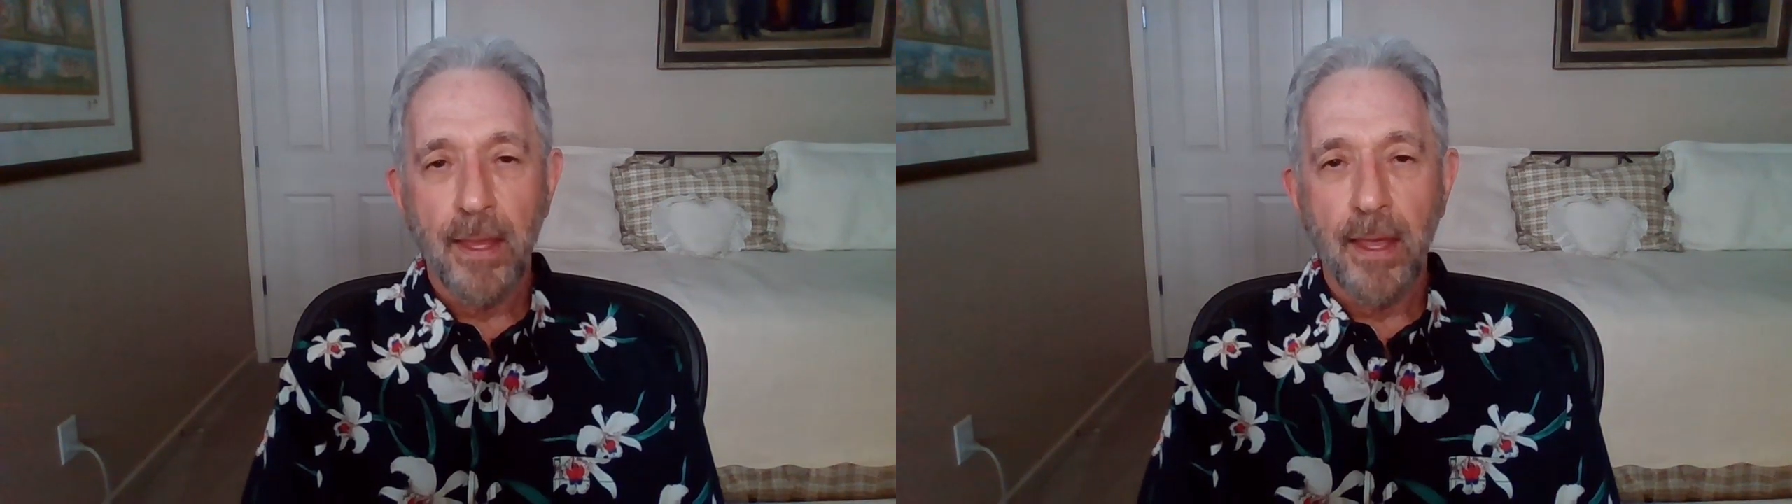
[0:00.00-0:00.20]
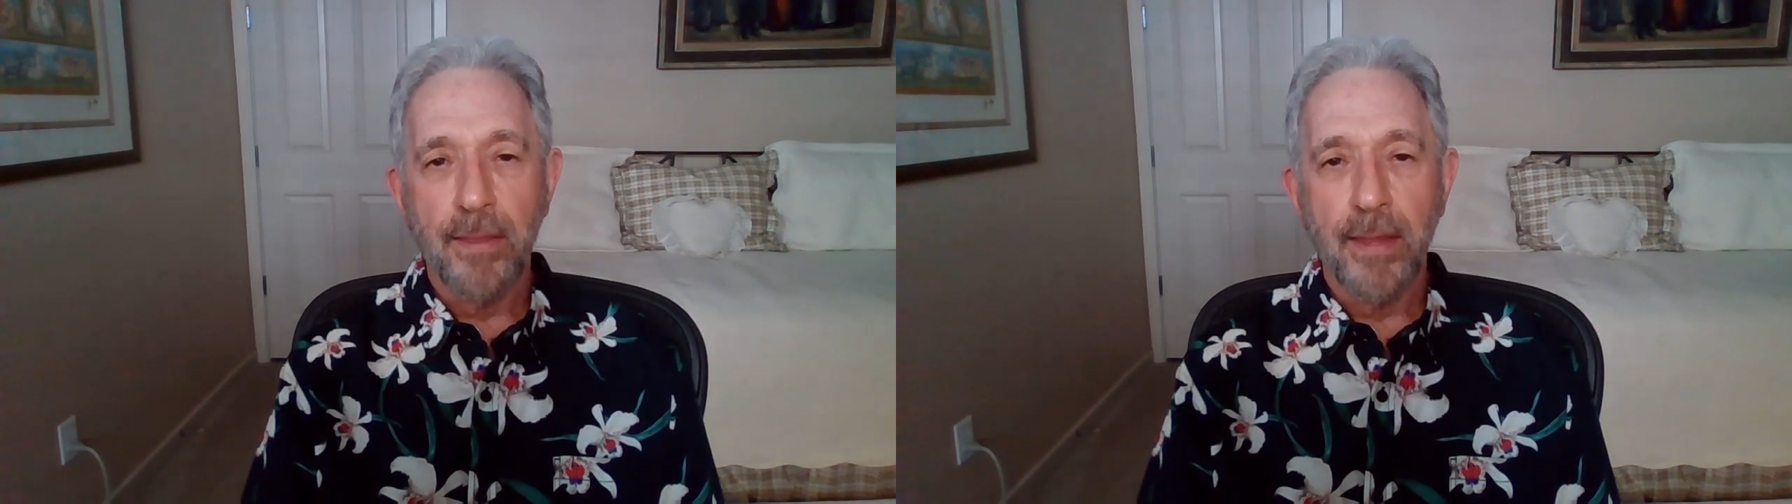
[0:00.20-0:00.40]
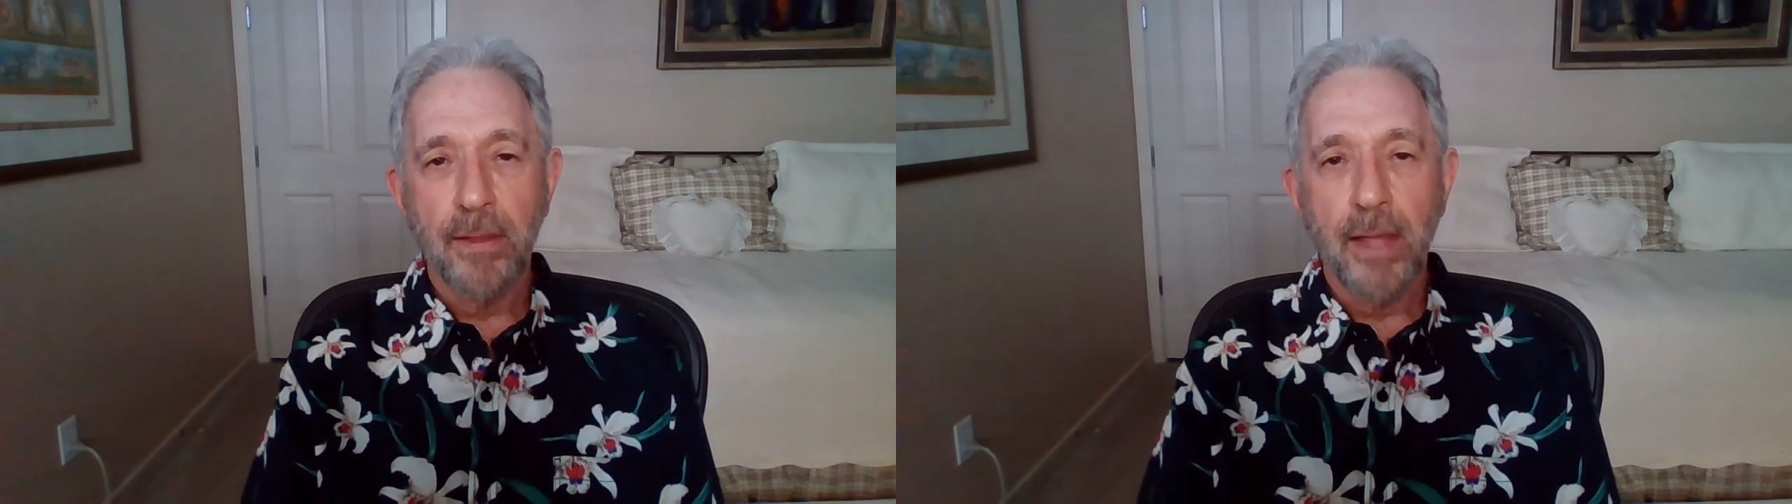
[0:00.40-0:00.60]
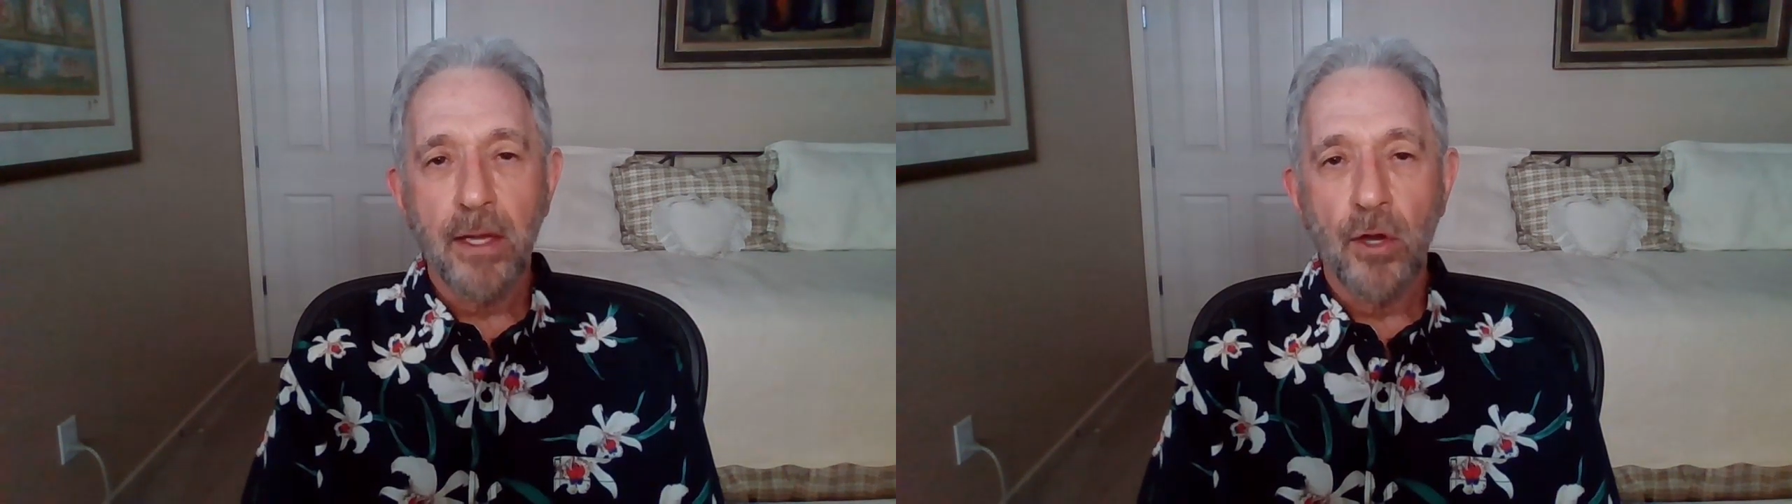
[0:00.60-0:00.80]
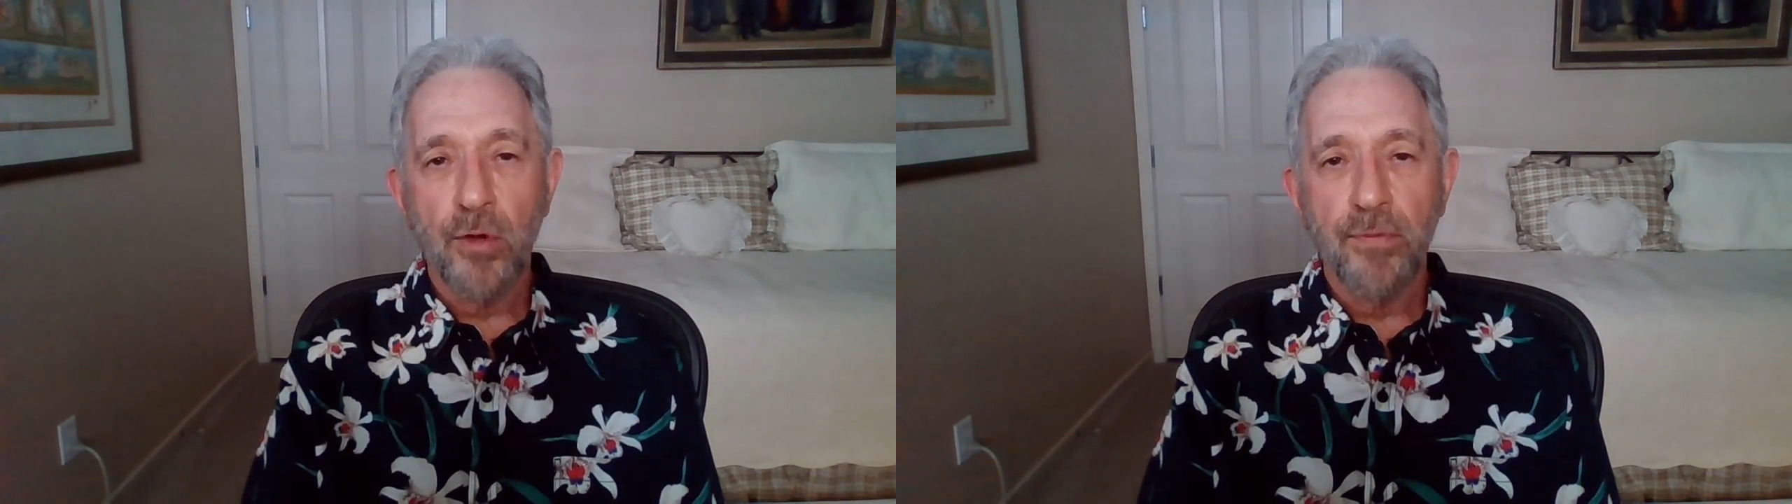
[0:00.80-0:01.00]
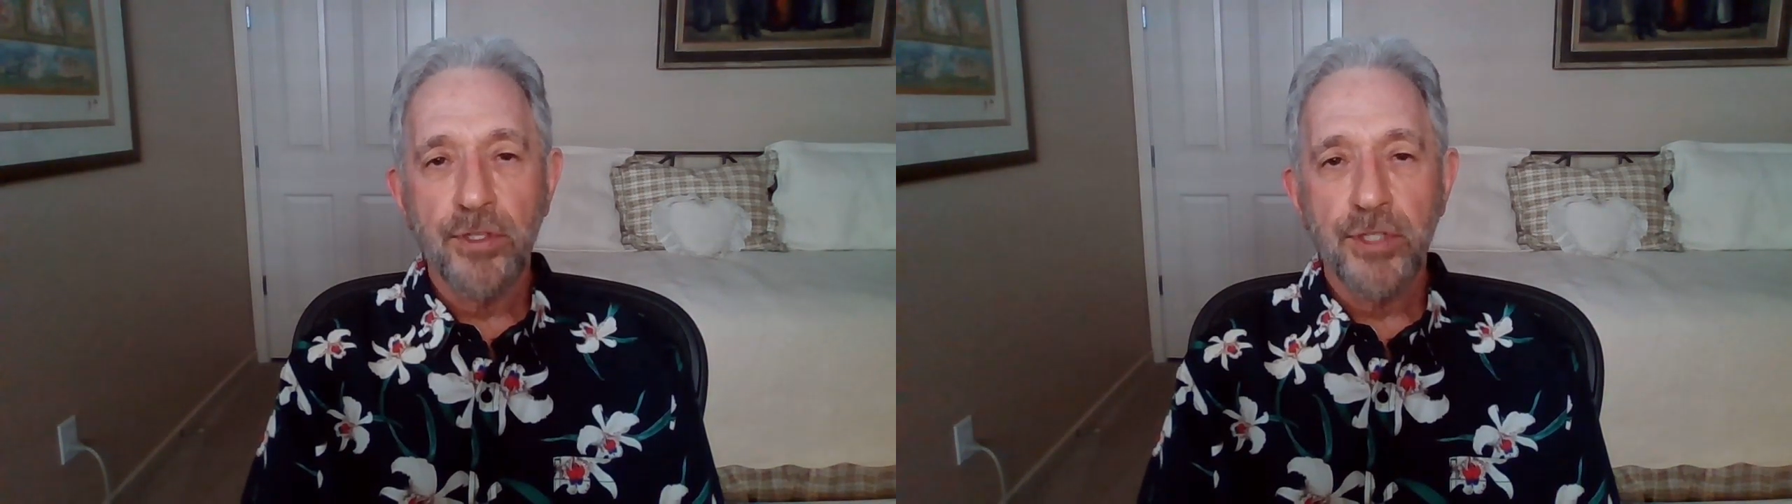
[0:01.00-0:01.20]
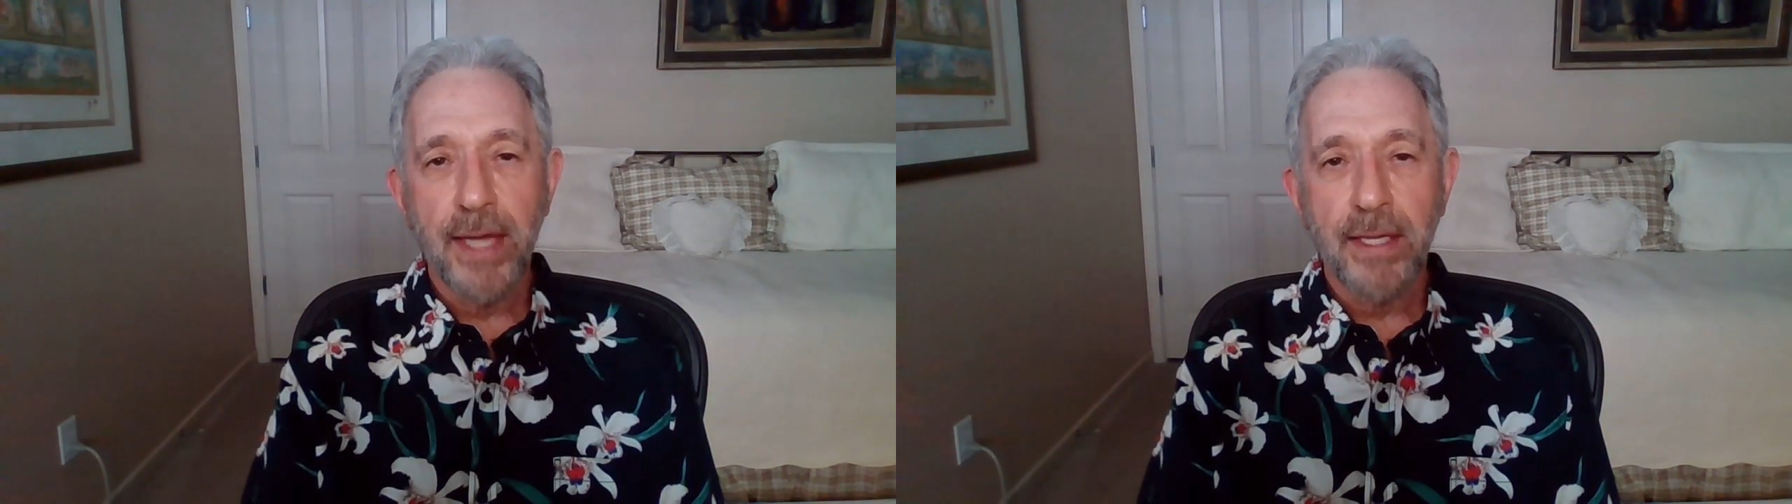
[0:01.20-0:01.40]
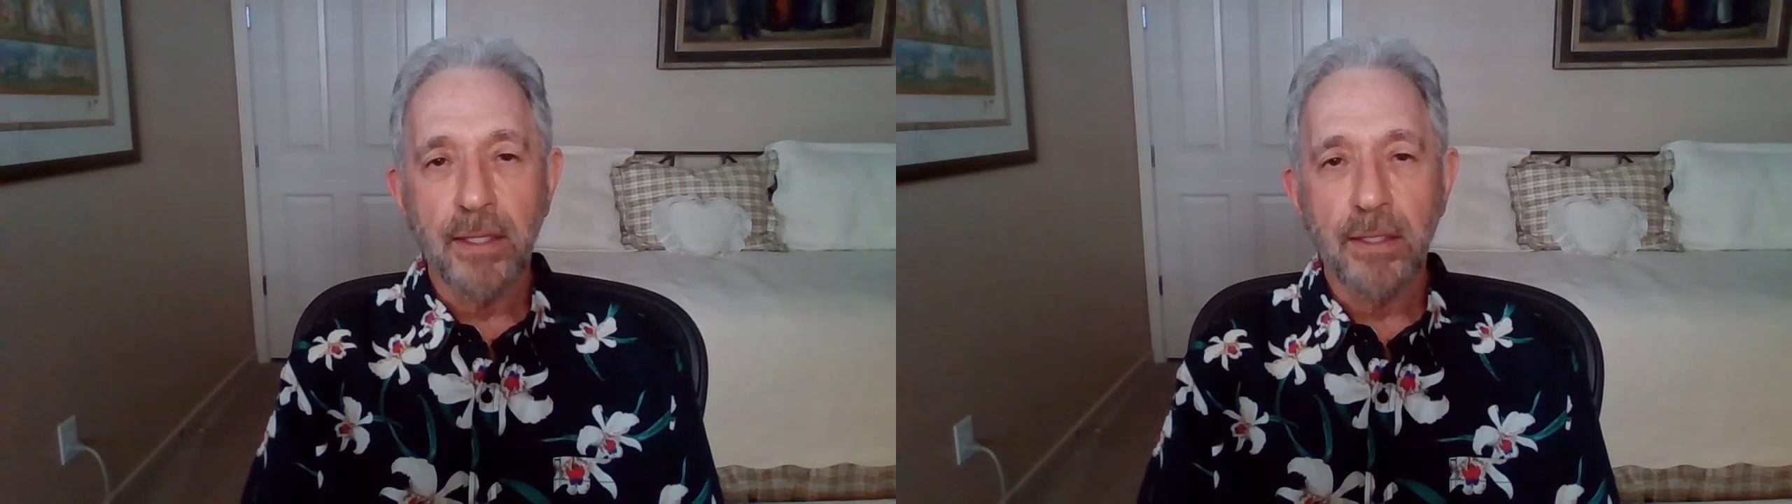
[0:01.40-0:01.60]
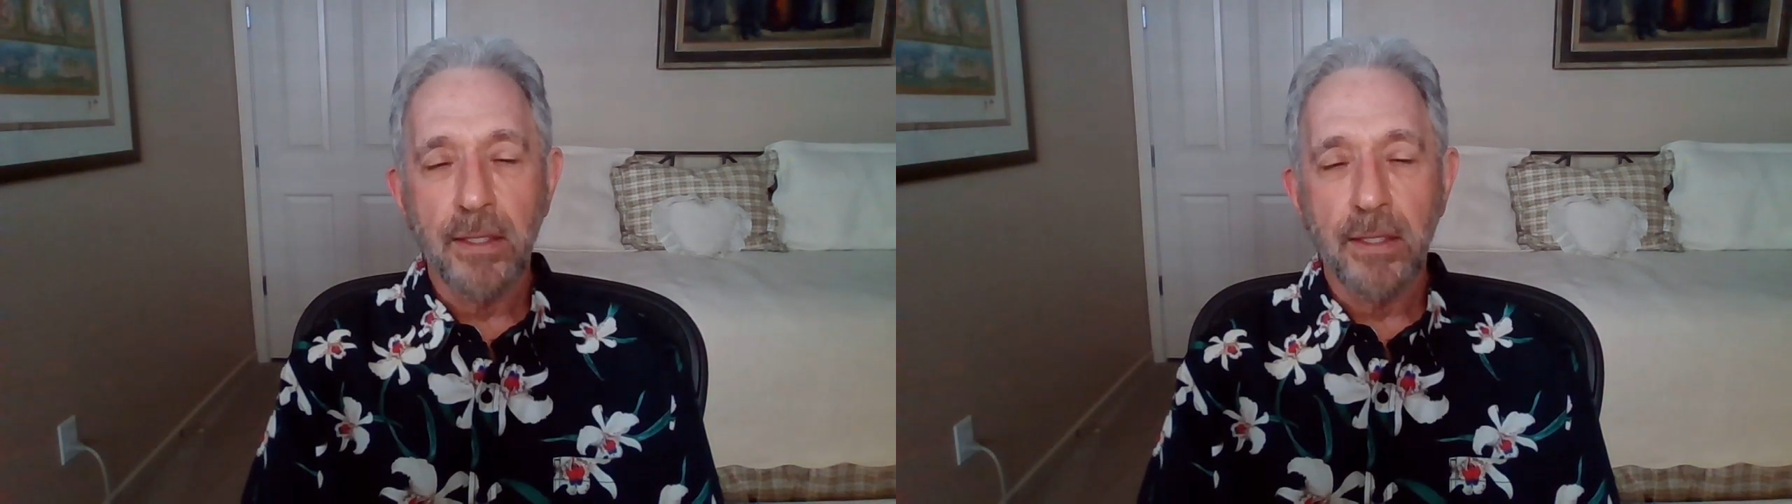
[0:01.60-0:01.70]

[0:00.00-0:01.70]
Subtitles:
and then let go of the second